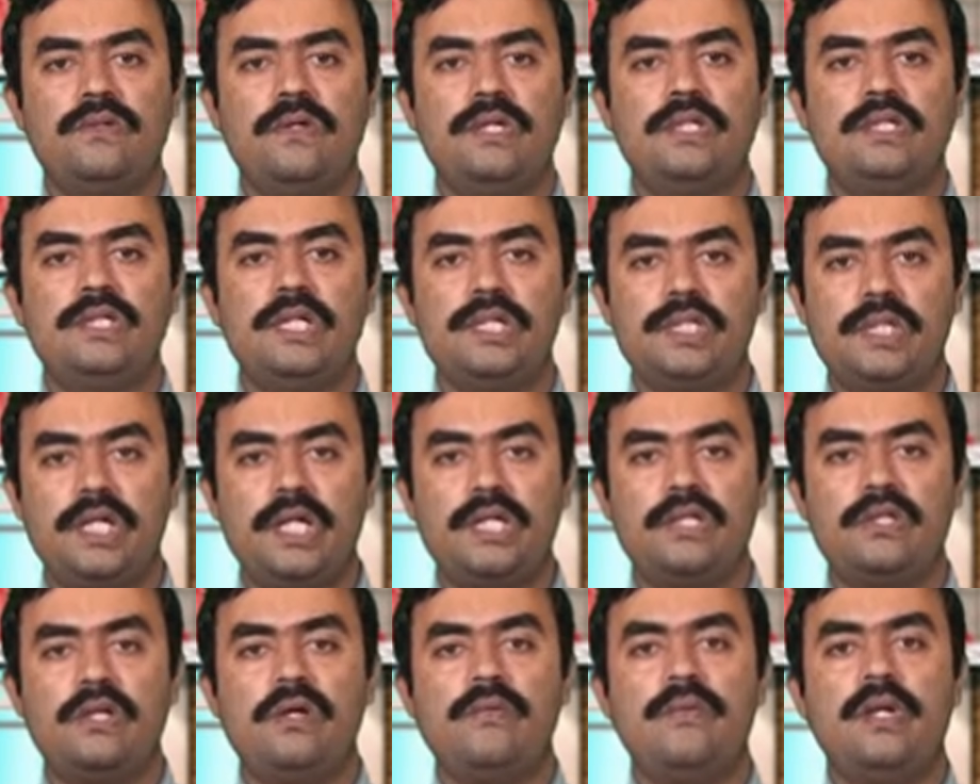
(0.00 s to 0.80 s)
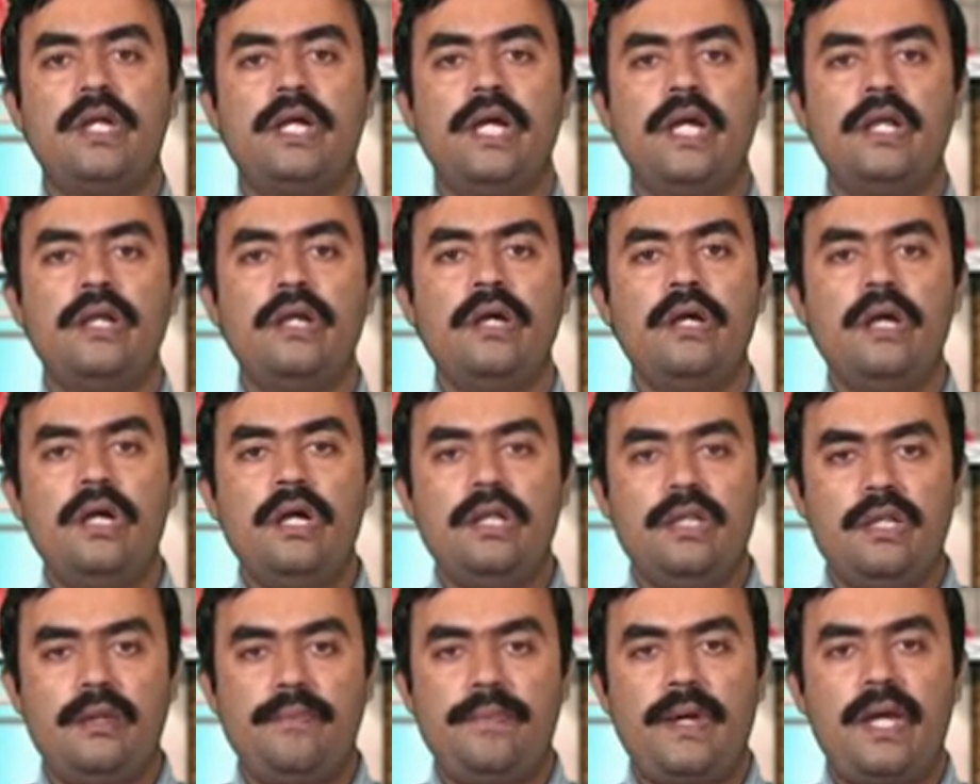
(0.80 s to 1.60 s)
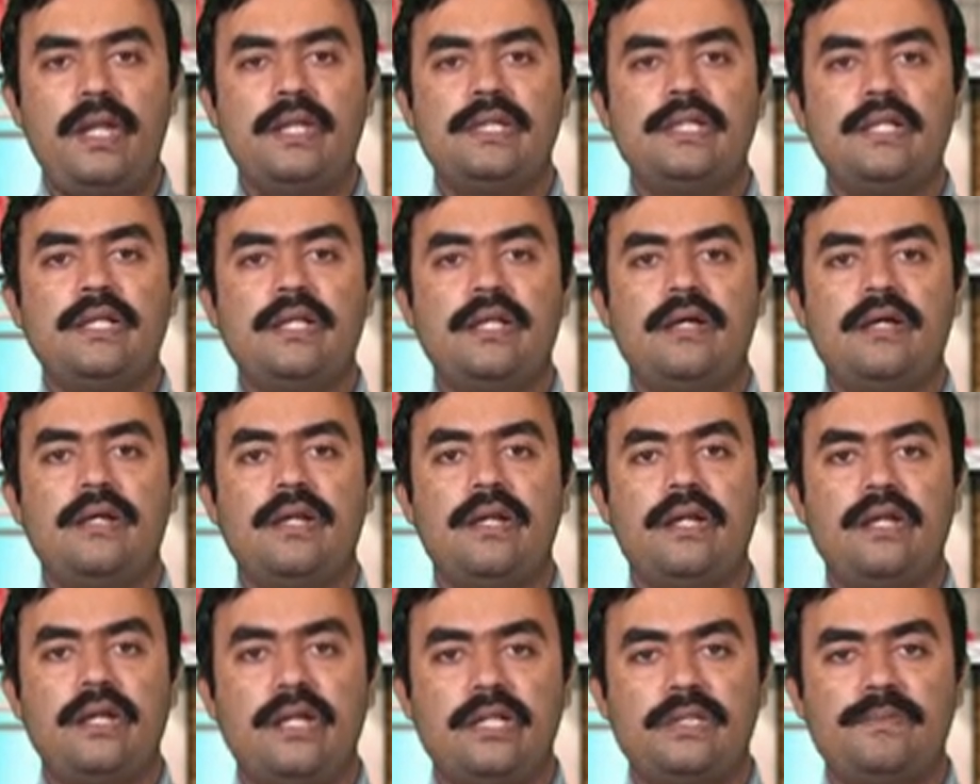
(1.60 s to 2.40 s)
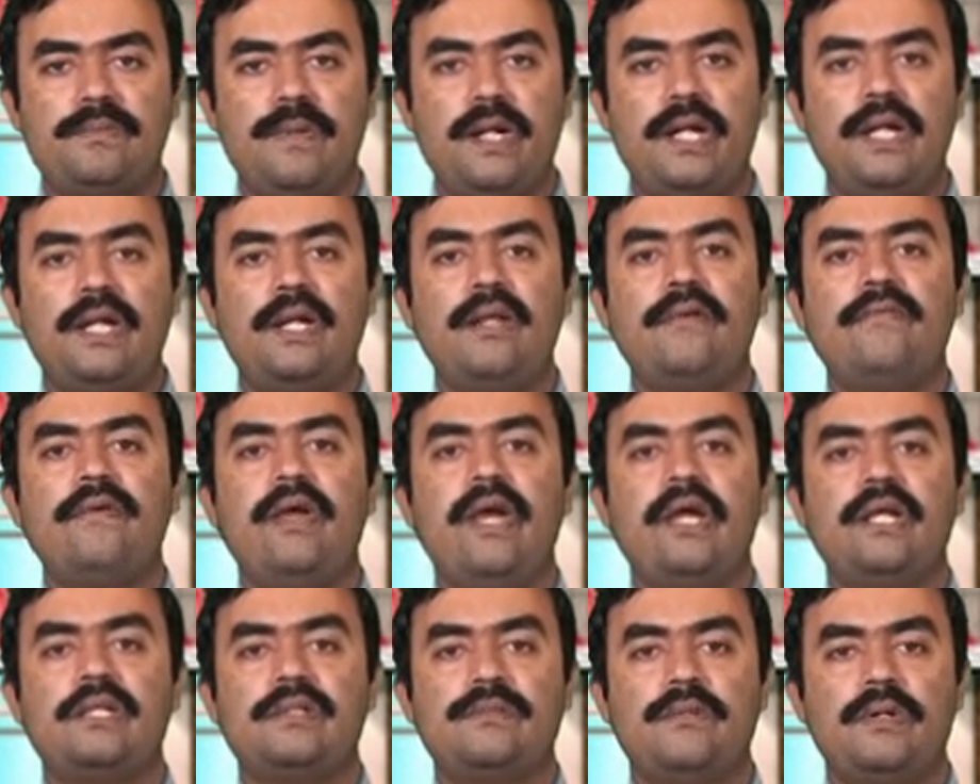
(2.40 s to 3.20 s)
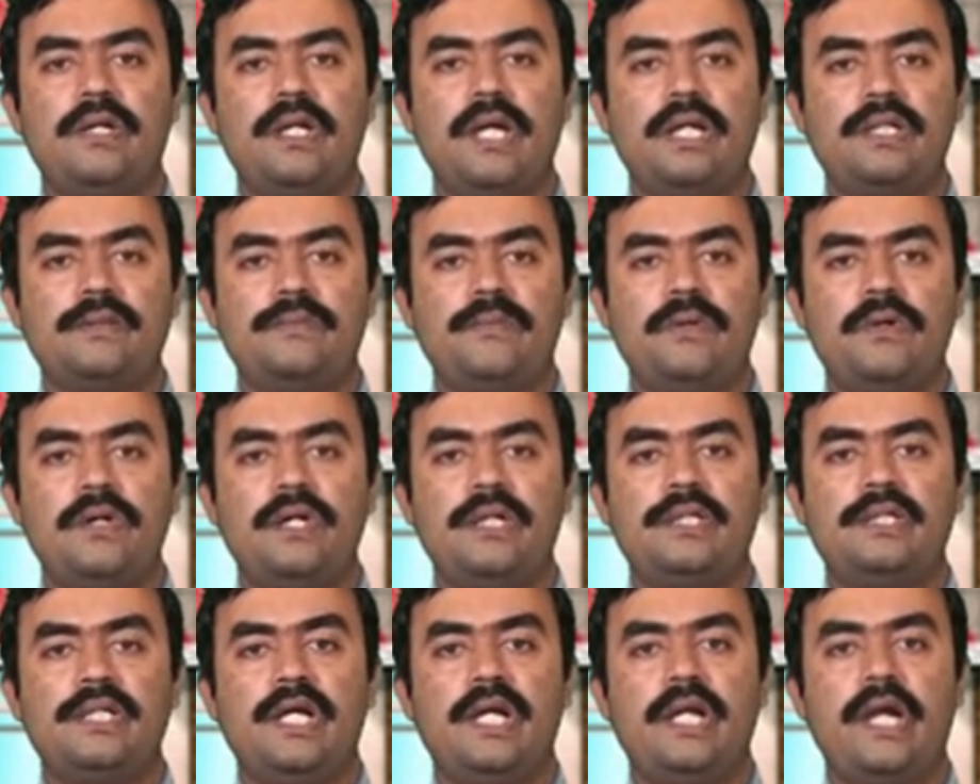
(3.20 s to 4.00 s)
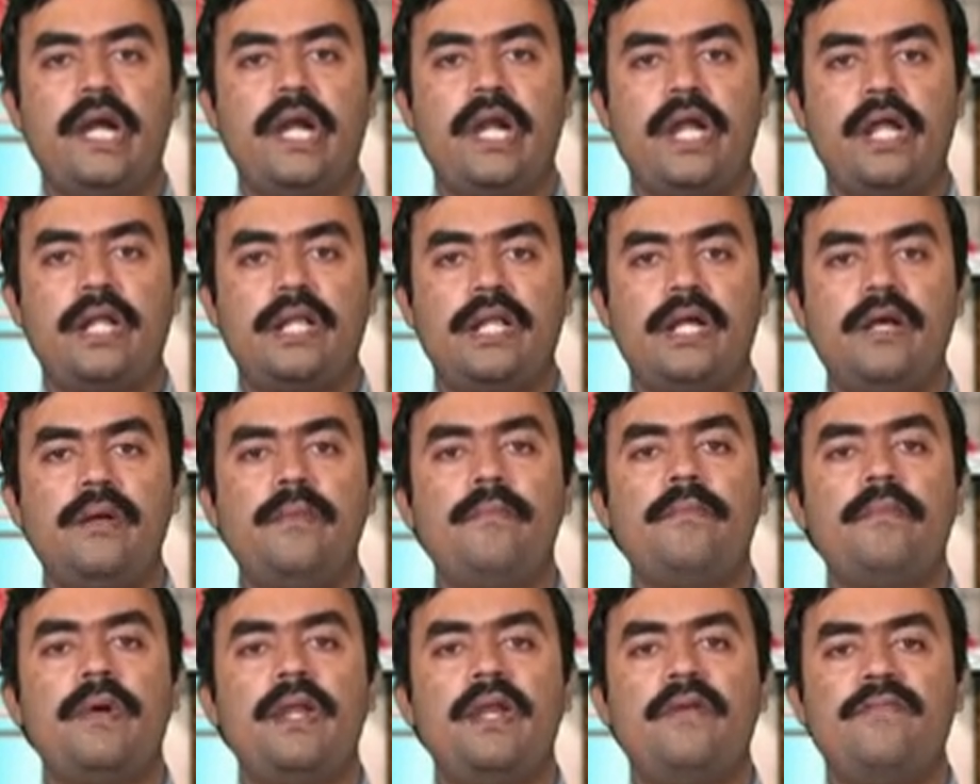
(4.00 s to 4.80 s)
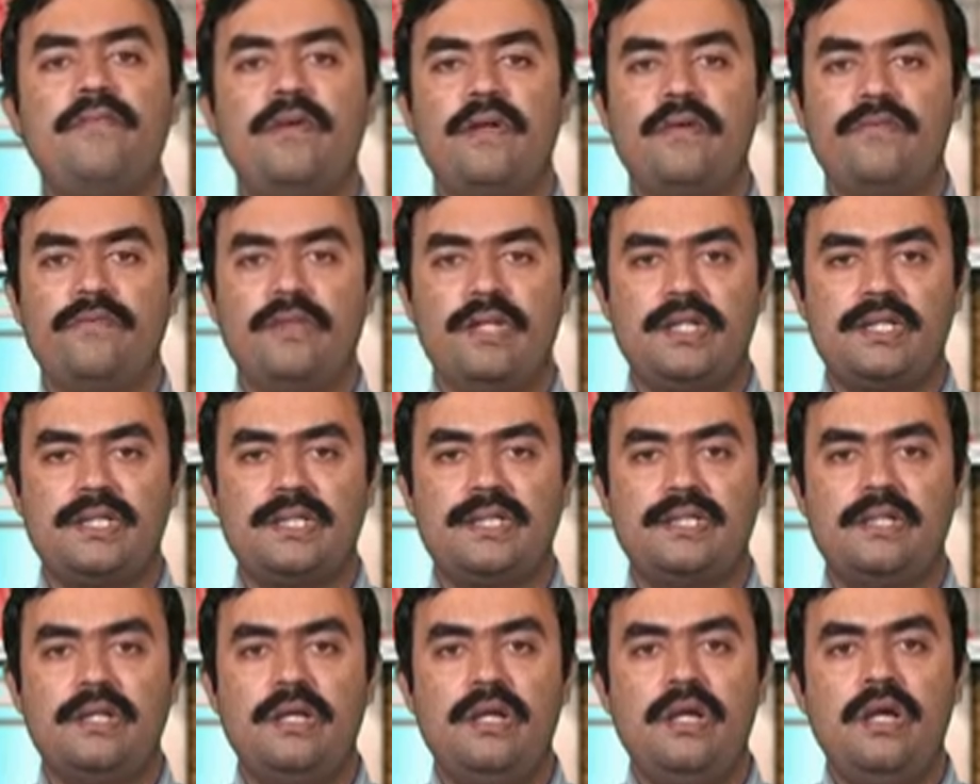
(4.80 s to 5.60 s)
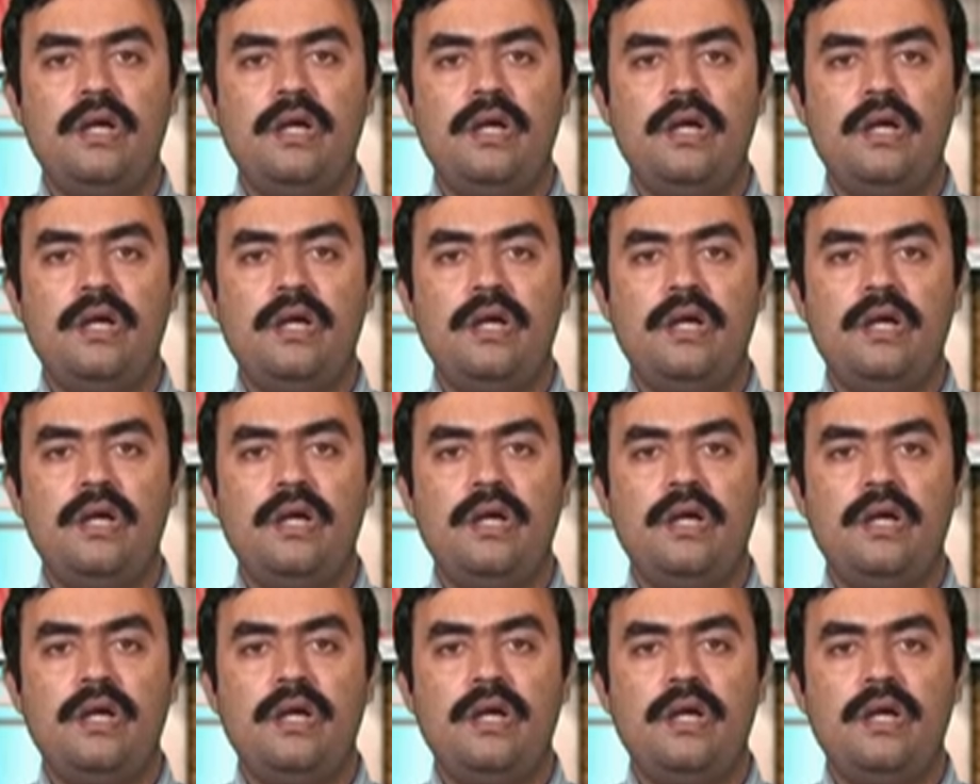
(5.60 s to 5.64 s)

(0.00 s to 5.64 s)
So in such case normally again the respective exporters are getting the benefit of this.